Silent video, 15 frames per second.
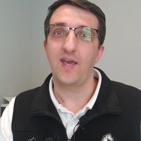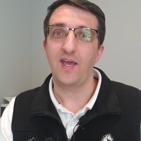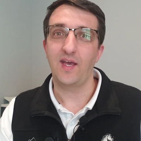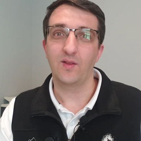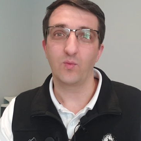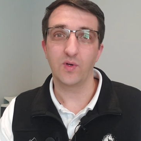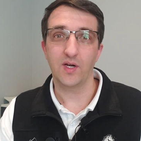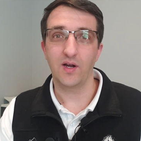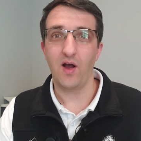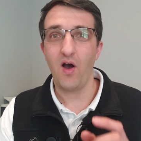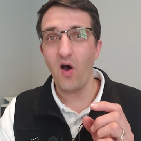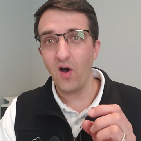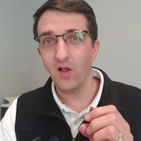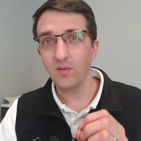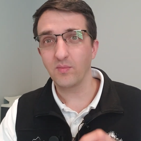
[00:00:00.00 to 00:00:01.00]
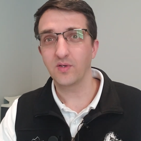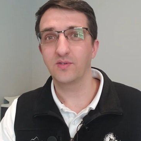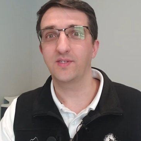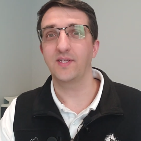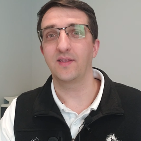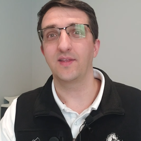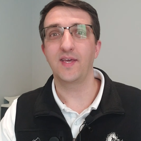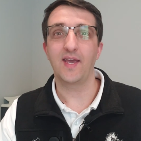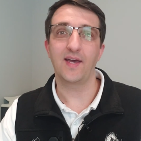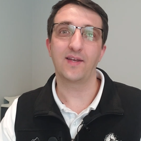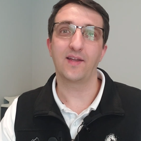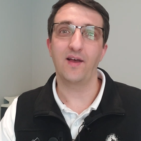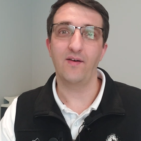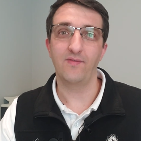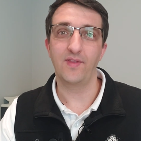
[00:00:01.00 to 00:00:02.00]
And we're almost at the
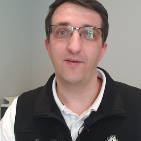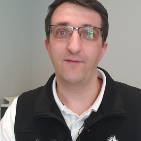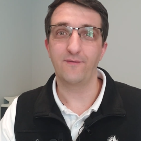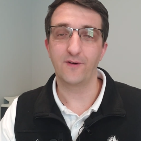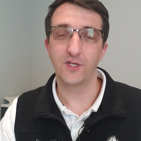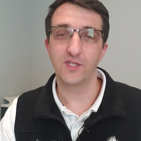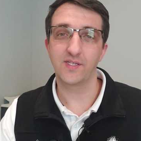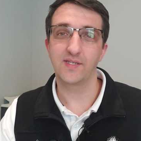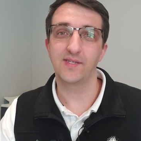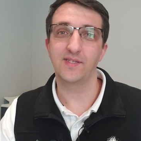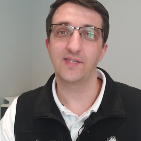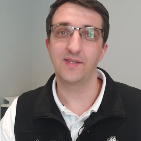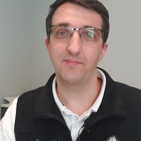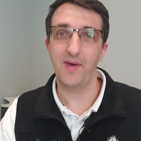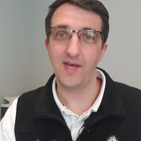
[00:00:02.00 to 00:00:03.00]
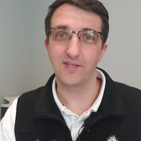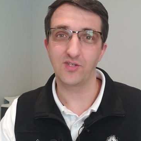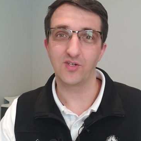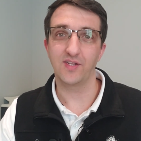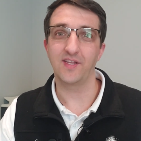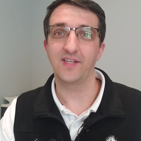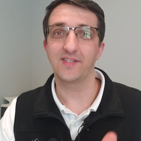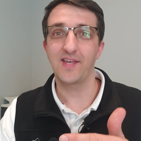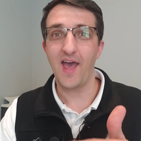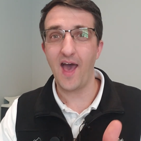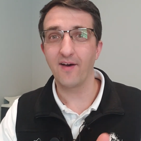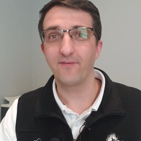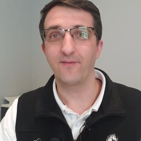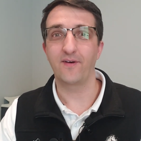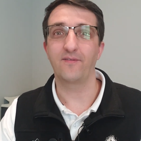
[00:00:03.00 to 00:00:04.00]
end of the first semester. That's
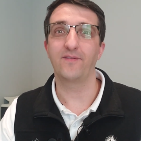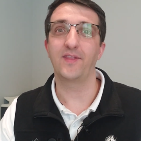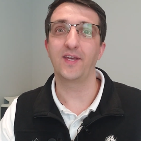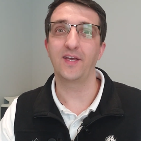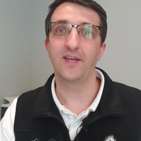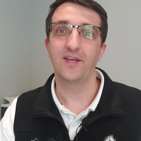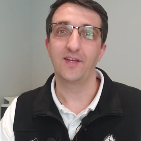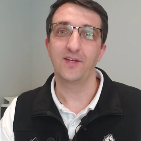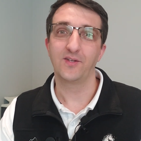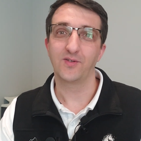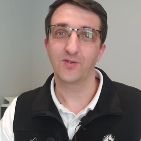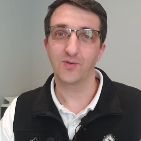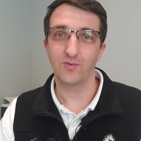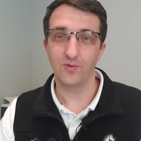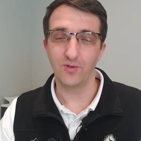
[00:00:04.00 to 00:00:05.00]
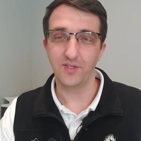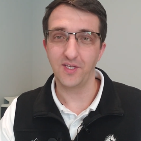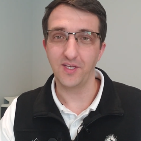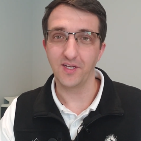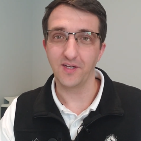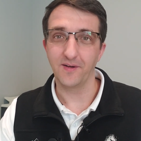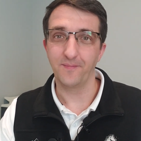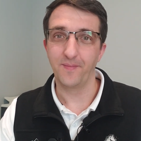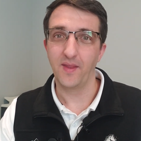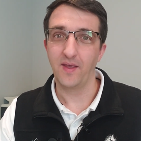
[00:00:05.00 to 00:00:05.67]
half of the school year.